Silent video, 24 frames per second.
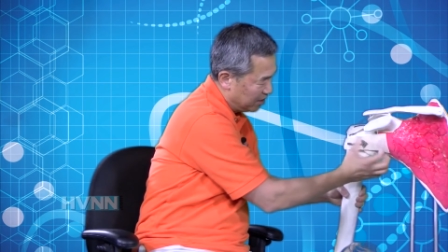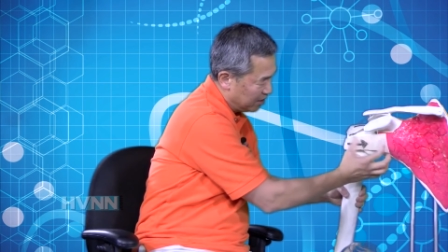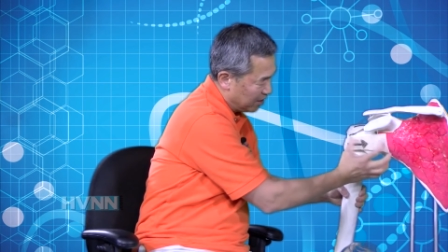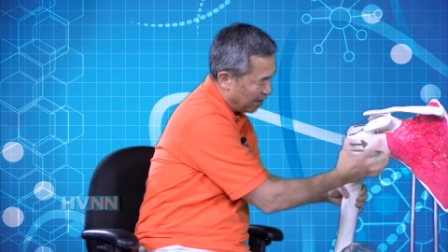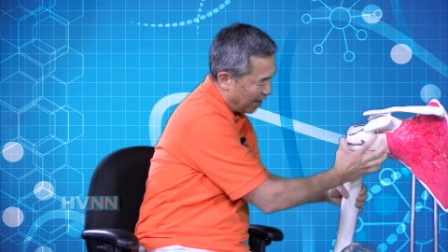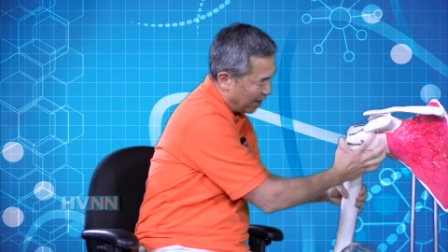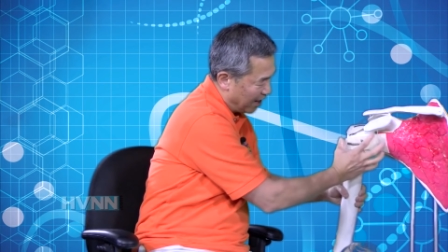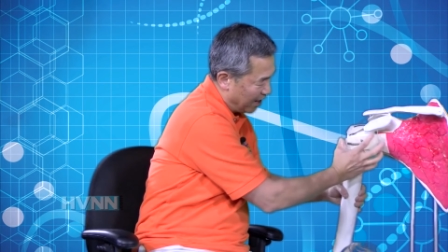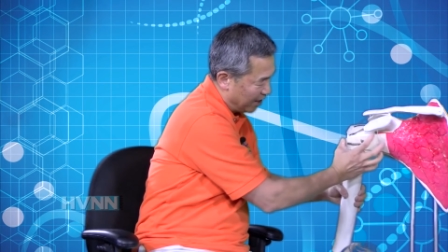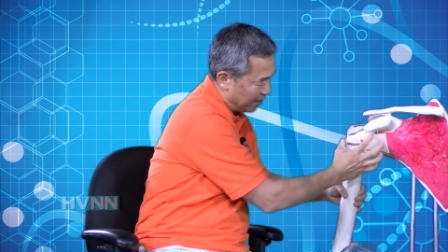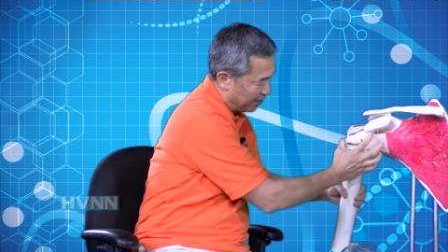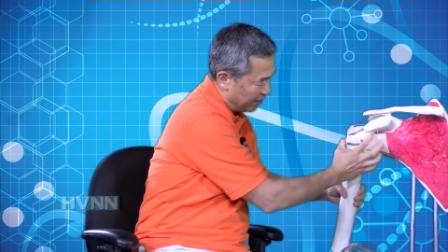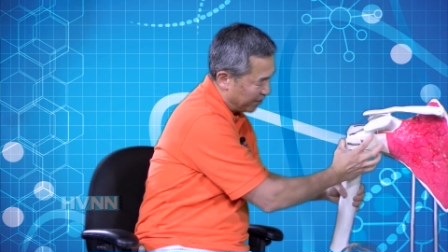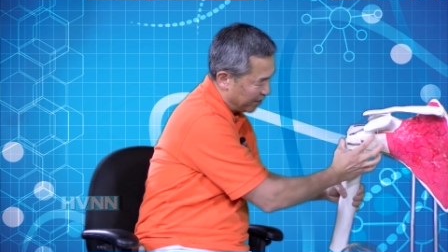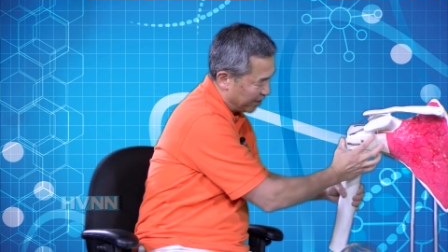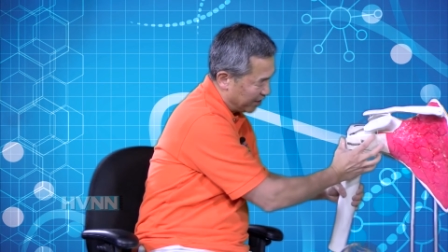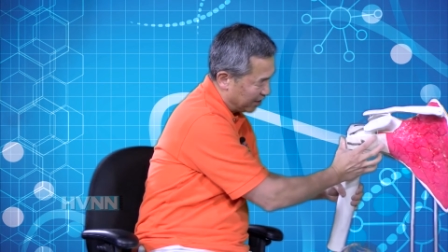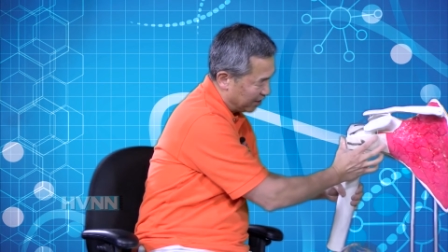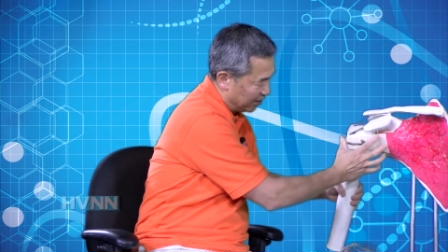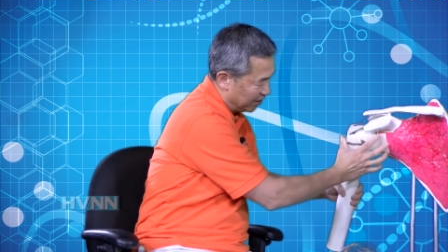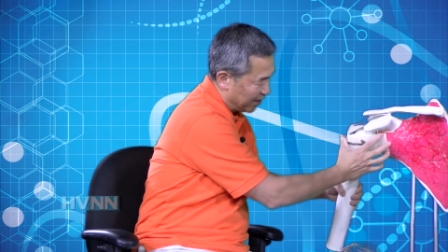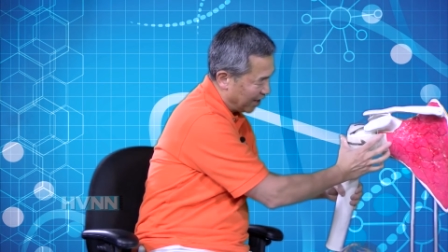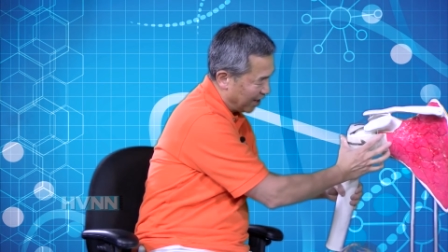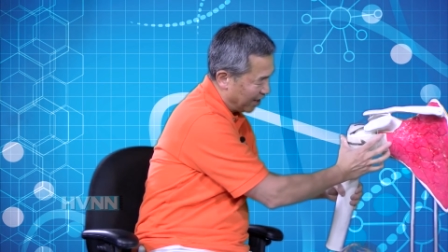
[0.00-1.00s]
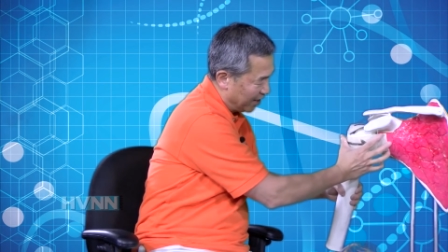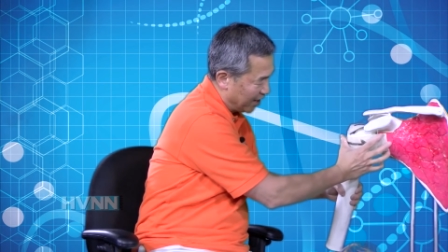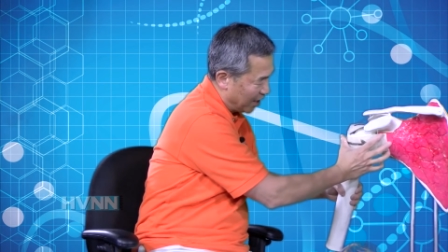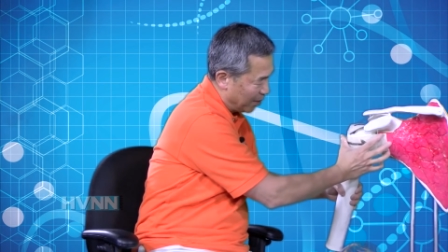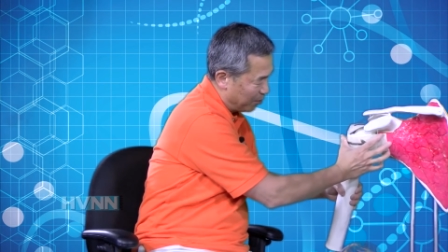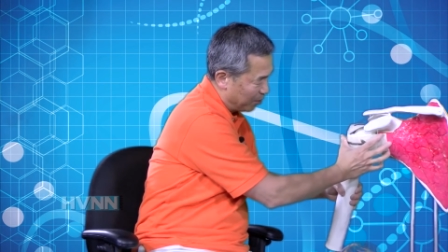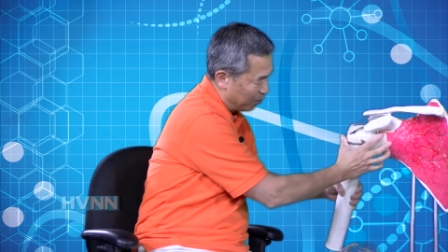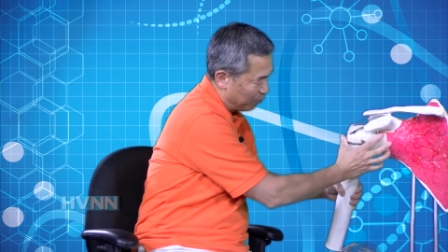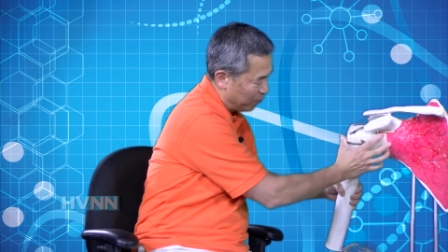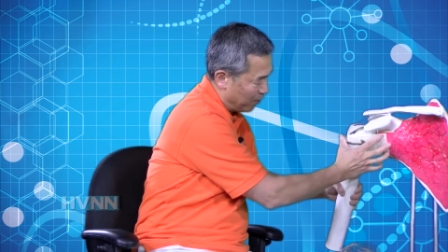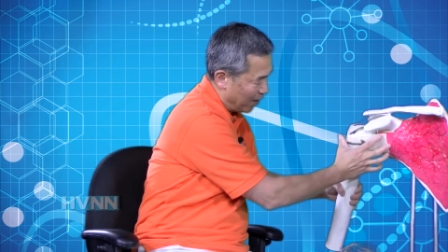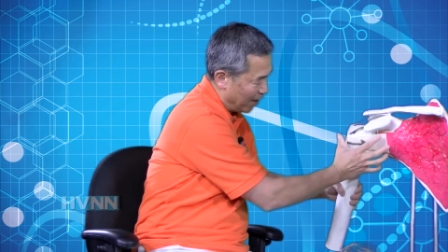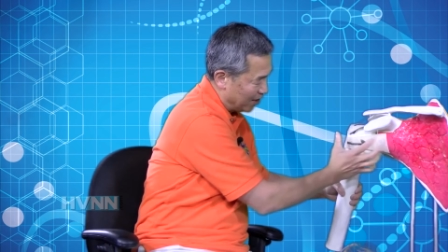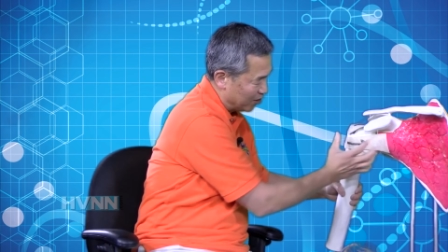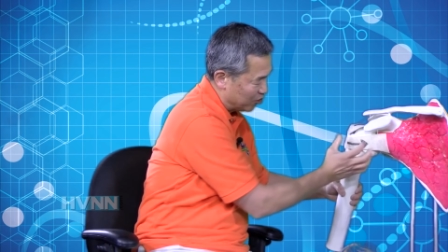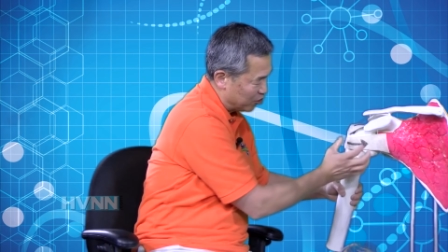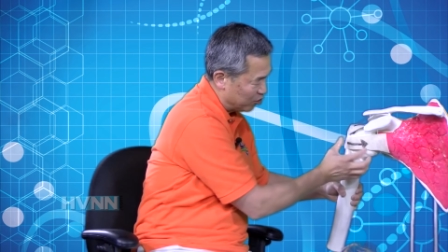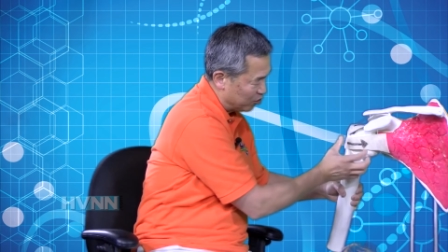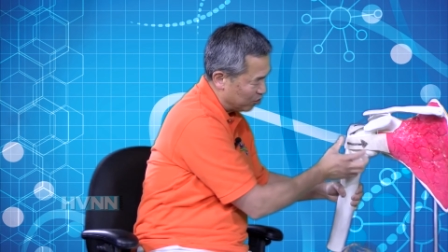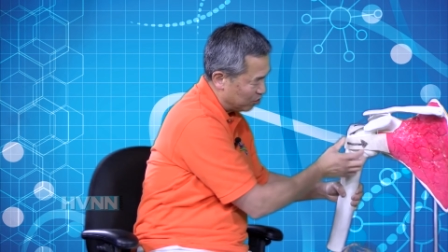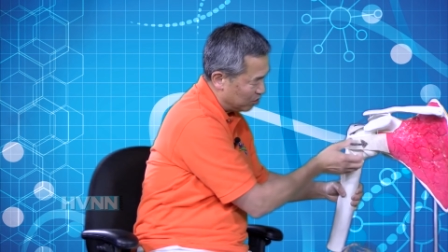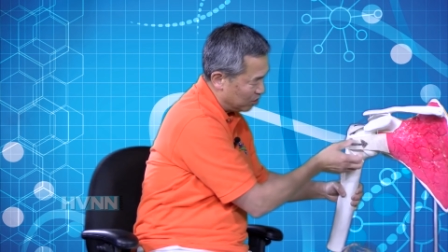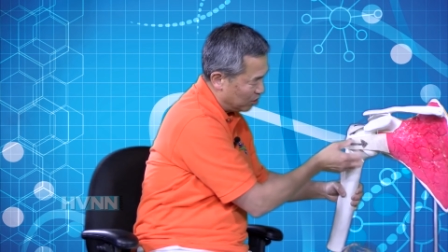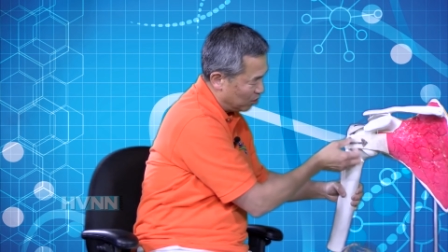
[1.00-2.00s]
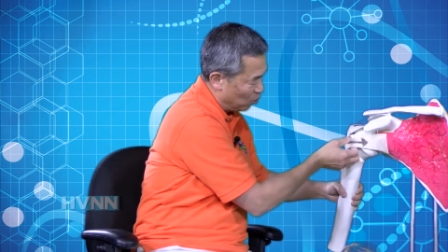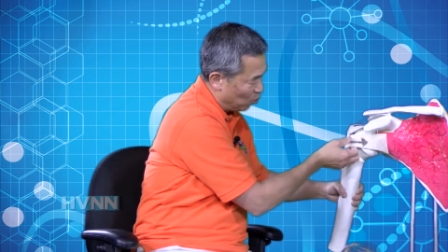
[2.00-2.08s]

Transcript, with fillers: and in a dynamic fashion.